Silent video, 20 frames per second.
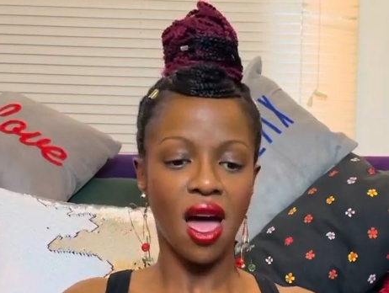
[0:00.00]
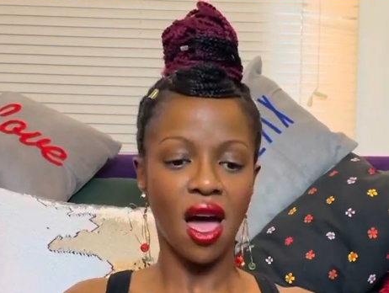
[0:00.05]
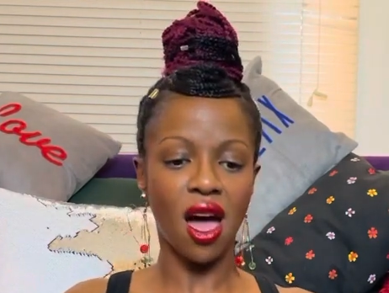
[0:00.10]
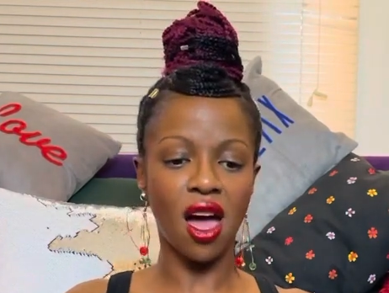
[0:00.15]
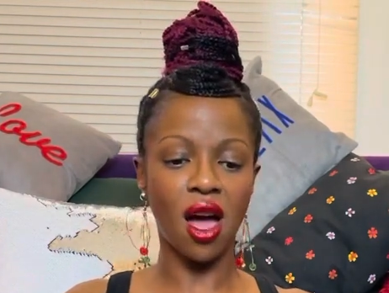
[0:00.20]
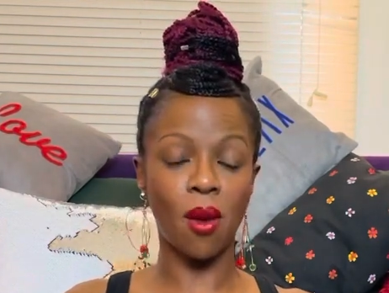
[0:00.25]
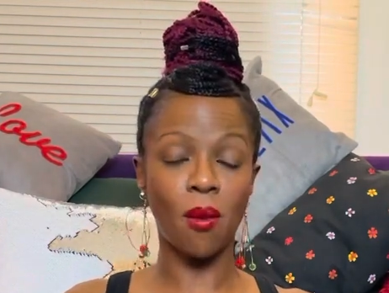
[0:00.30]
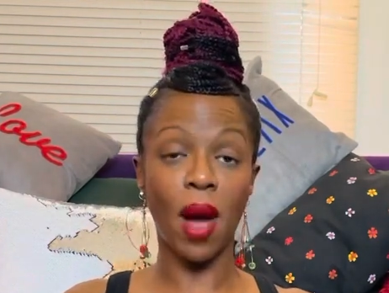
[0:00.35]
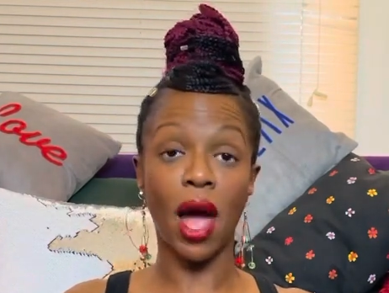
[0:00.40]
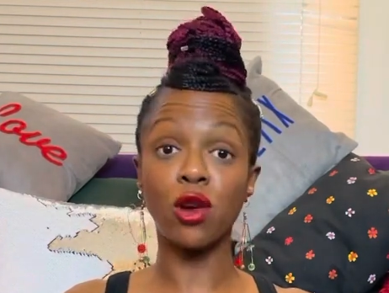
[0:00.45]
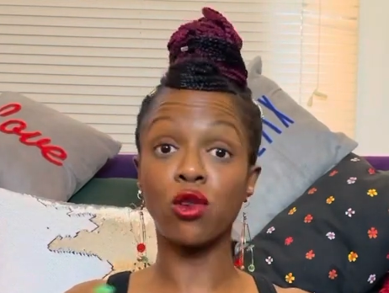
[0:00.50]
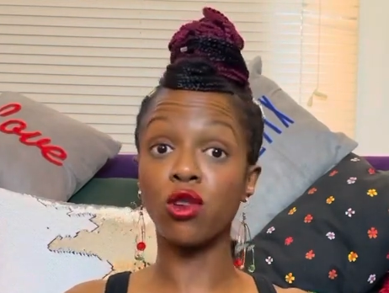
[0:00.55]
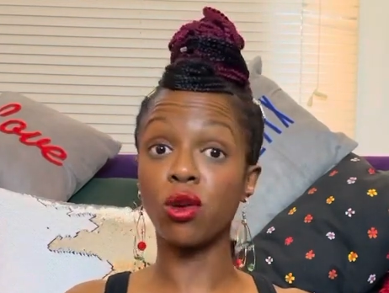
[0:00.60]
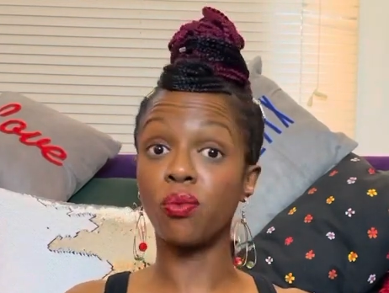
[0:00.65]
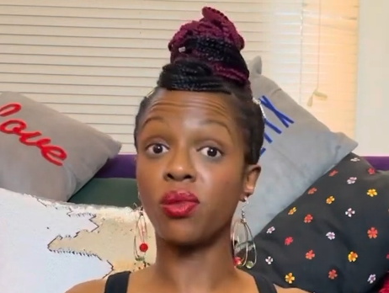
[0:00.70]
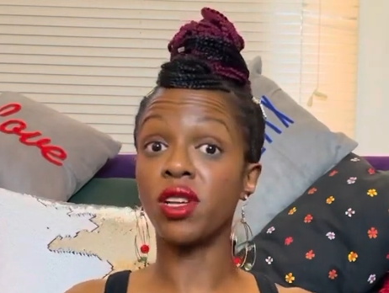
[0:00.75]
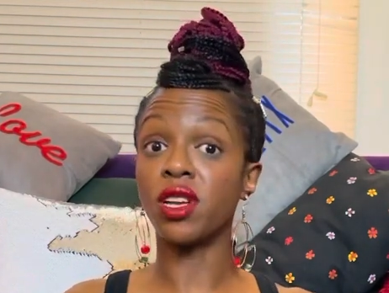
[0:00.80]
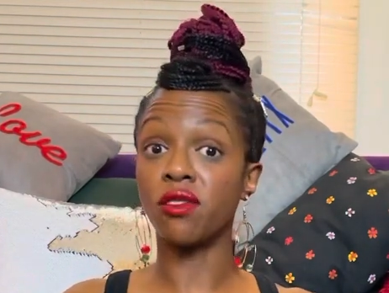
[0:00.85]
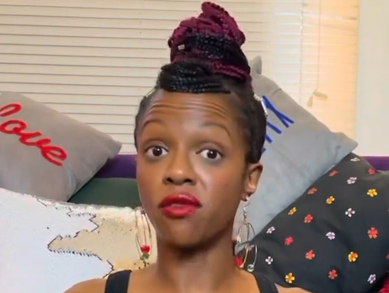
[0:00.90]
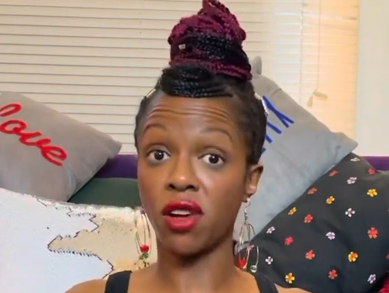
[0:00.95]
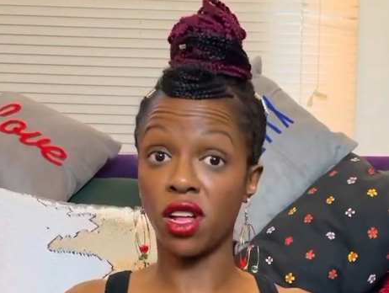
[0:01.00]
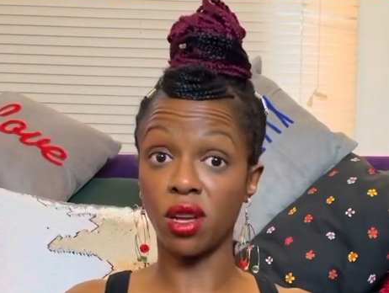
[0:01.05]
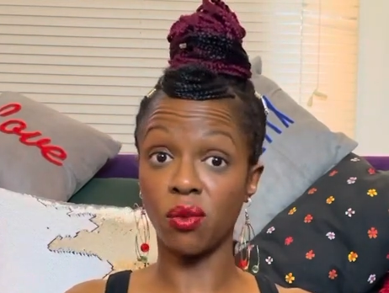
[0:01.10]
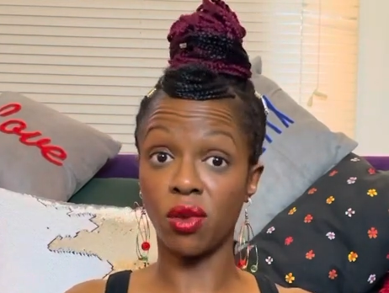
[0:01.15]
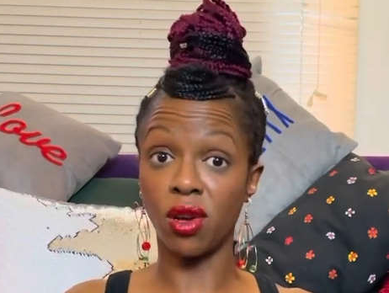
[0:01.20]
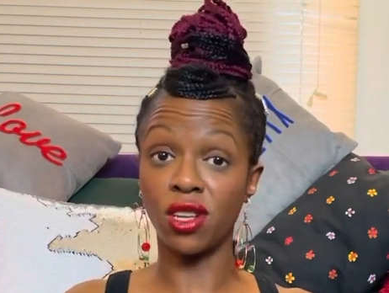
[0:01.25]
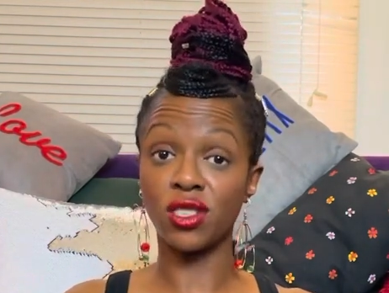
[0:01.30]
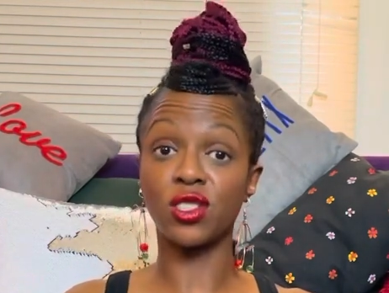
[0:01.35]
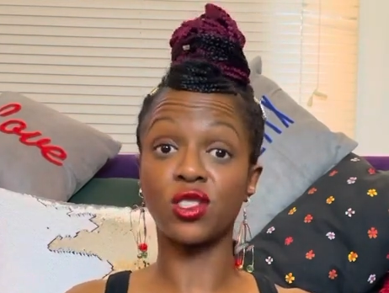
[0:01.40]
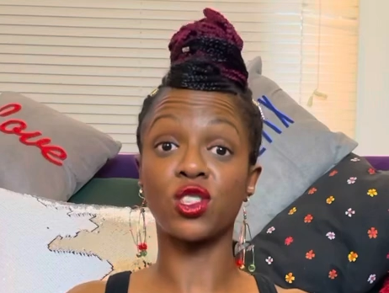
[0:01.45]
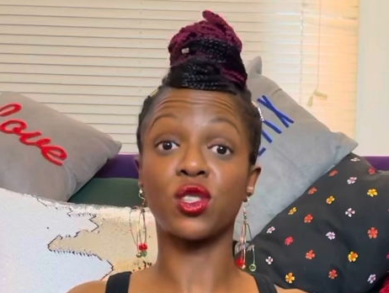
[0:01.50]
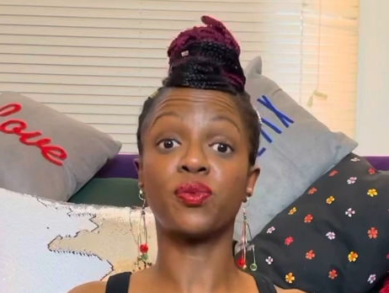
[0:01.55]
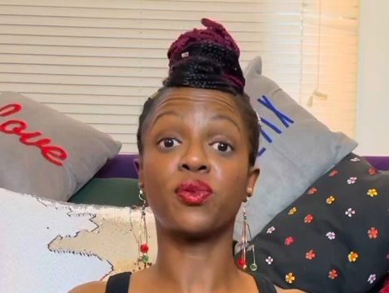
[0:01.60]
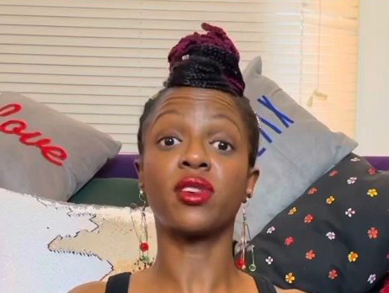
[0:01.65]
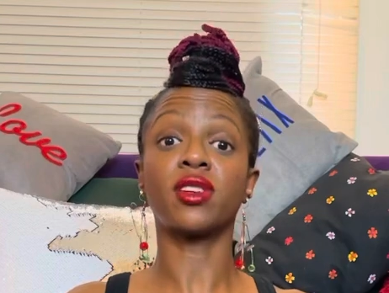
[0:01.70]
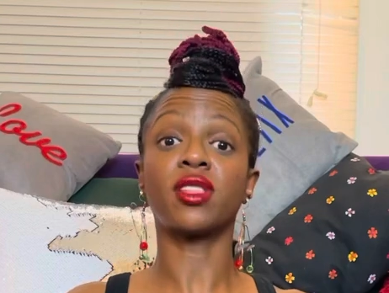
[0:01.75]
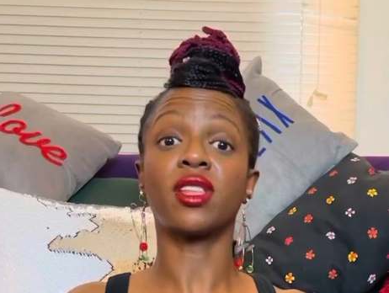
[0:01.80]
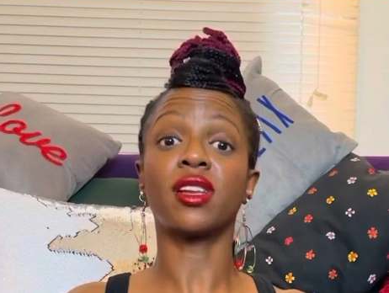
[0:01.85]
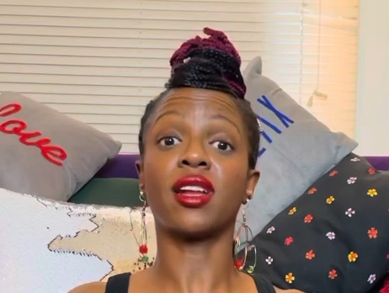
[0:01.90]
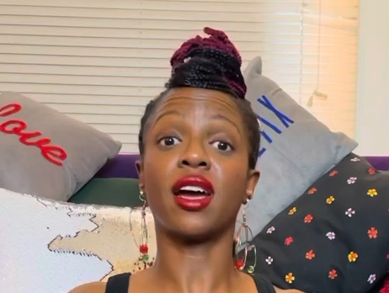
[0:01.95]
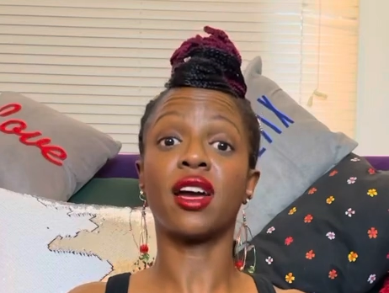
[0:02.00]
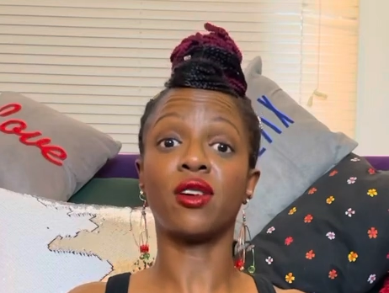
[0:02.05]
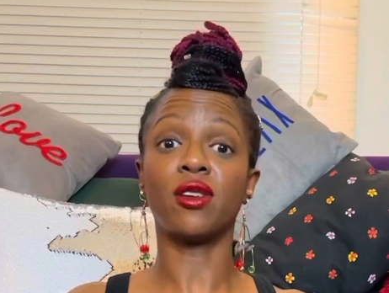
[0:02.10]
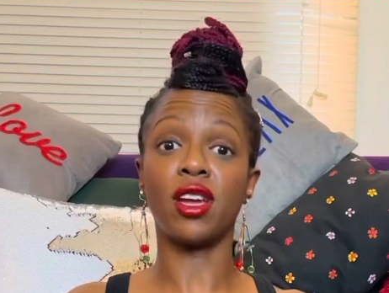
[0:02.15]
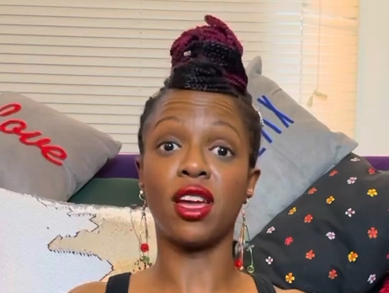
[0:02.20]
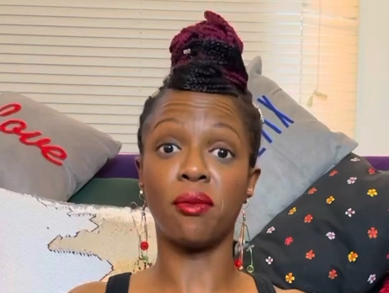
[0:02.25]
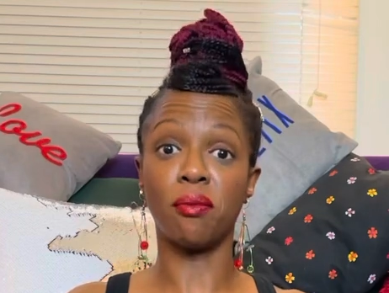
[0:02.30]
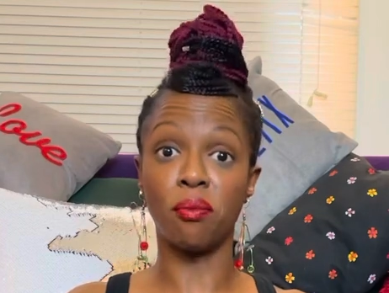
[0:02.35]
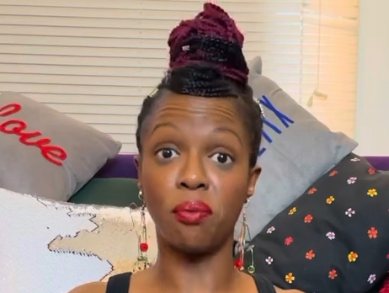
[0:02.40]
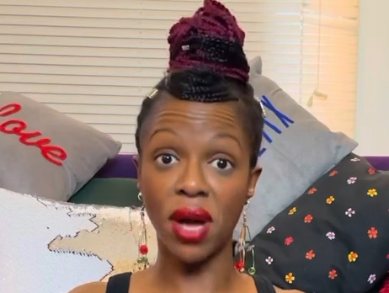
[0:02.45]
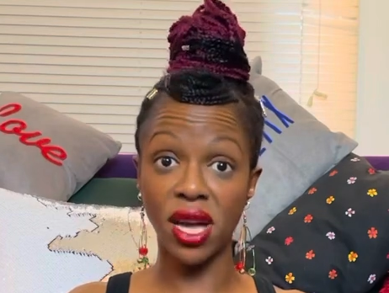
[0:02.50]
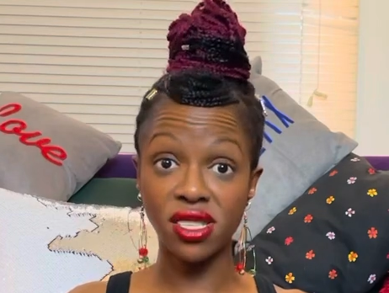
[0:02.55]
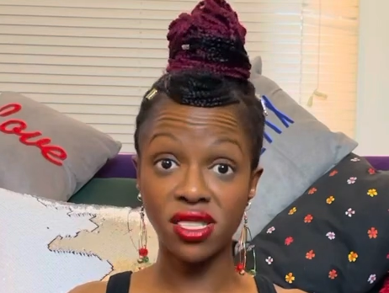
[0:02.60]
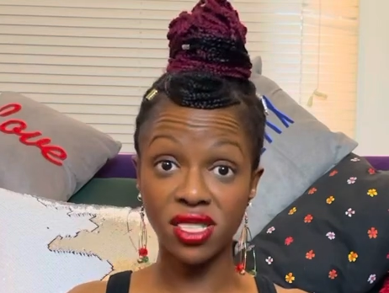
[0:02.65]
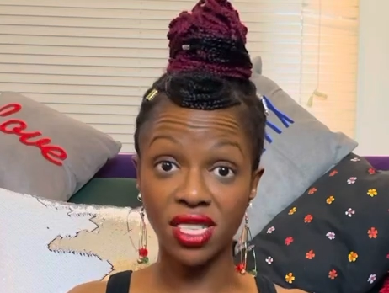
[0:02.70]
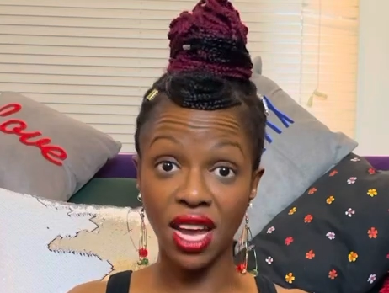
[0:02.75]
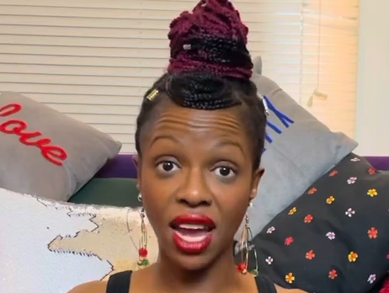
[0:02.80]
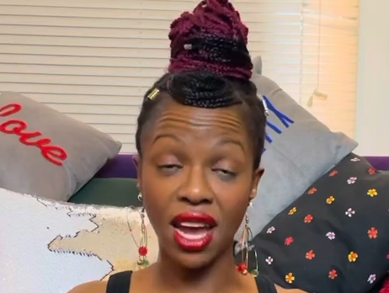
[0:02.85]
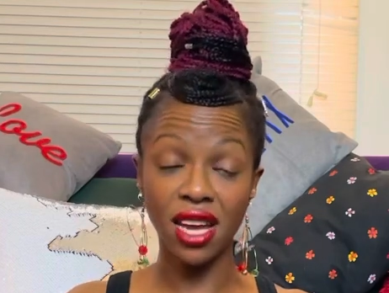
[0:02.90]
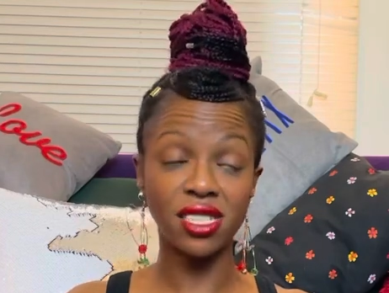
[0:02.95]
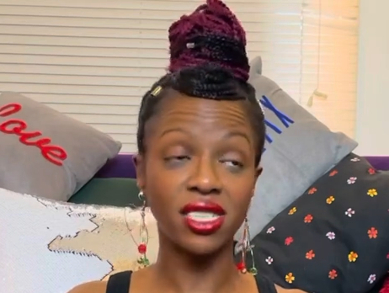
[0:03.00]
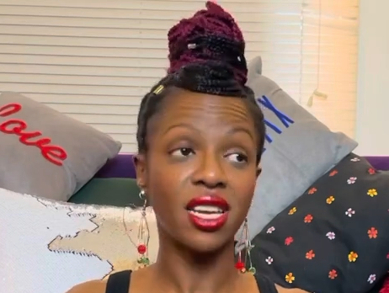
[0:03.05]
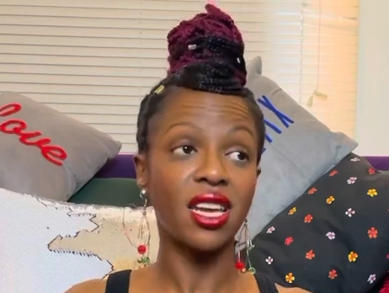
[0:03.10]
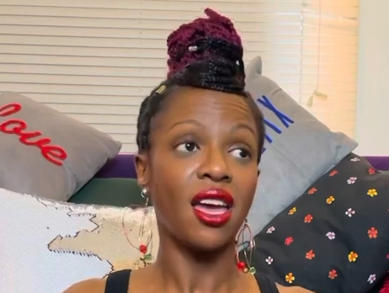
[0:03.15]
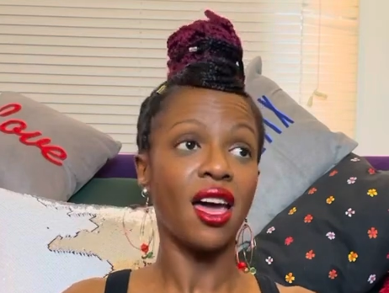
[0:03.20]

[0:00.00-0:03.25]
Um, I grew up playing volleyball. It's the sport that I am best at.